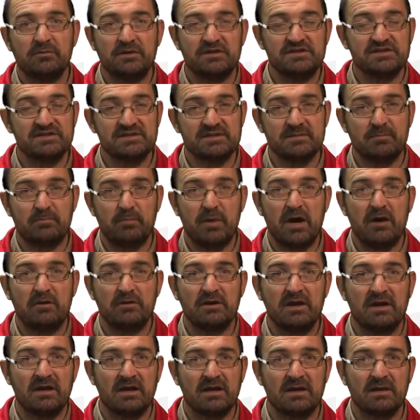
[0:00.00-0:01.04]
which is a
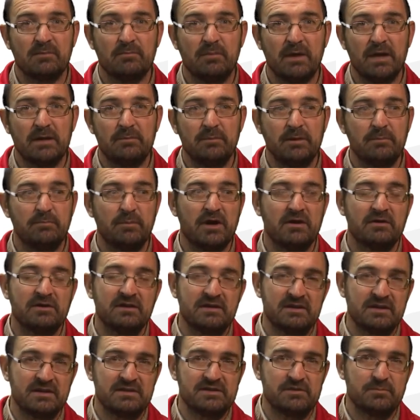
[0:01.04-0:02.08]
powder, like a baby
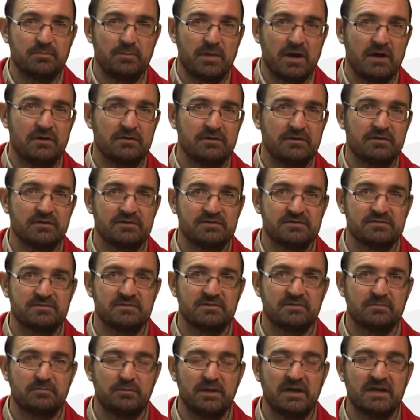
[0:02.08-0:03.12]
powder that you powder those
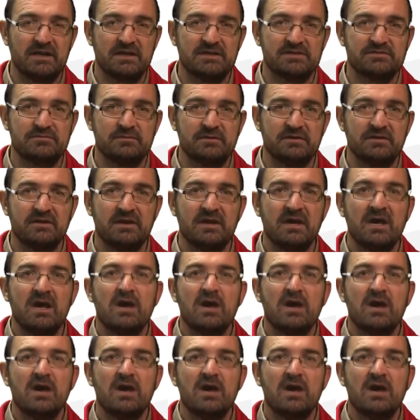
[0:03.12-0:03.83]
piglets with,